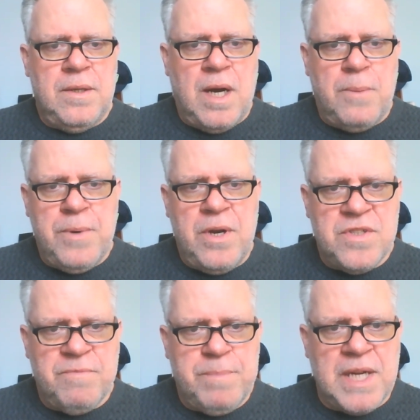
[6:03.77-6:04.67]

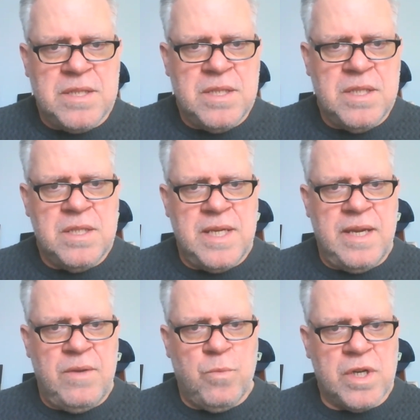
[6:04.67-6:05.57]
operators of buses
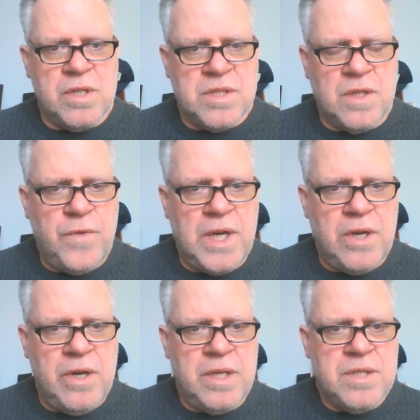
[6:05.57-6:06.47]
and workers on the
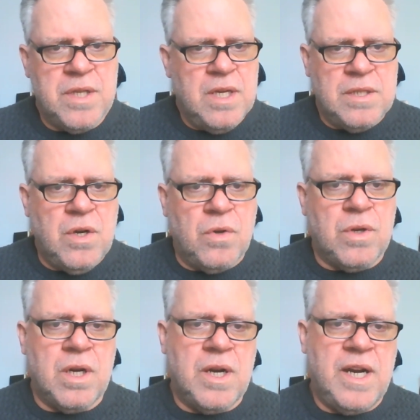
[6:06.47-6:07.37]
ferries no
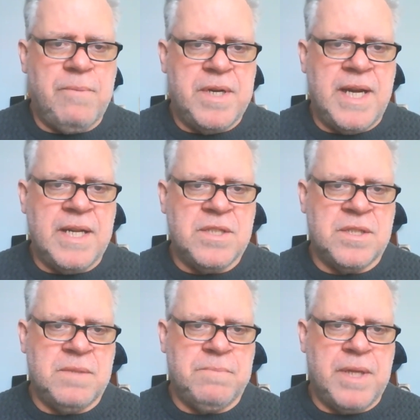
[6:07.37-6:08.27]
longer have
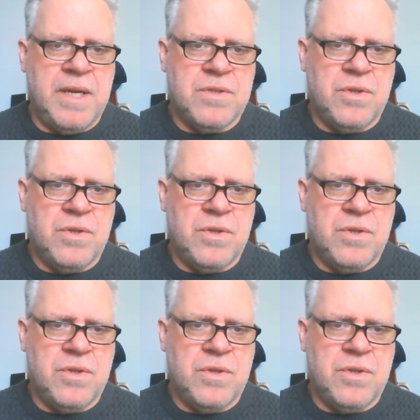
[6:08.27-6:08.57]
protections in place.